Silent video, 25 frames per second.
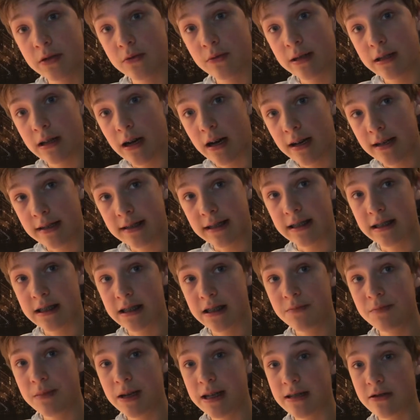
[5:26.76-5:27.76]
the high-tech
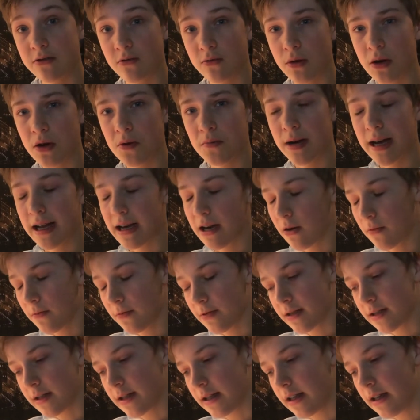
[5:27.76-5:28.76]
teammates. Roman
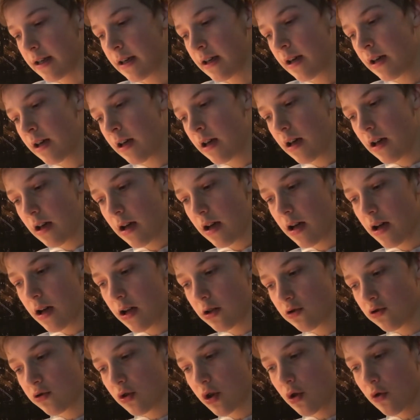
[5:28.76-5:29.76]
obviously
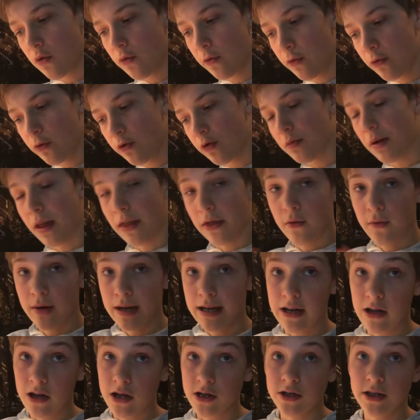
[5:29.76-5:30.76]
drove Formula 3
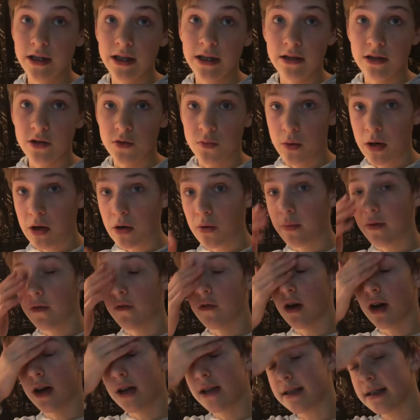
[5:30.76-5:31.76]
last year as well with
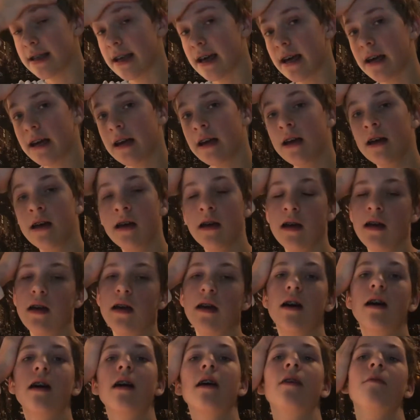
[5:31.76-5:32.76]
high-tech.
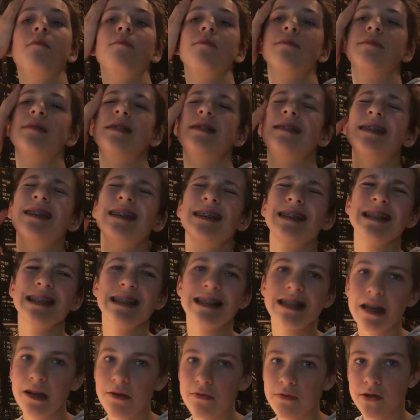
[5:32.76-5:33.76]
Didn't
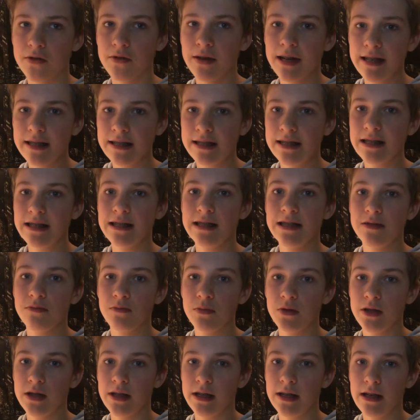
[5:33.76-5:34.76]
have a great season,
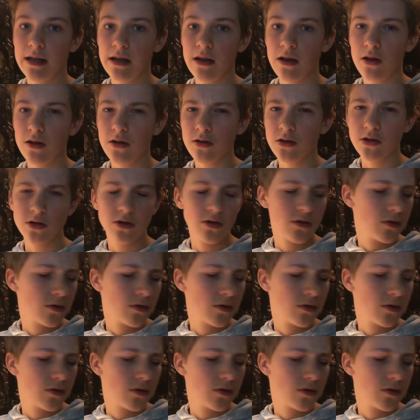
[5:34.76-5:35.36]
but he also...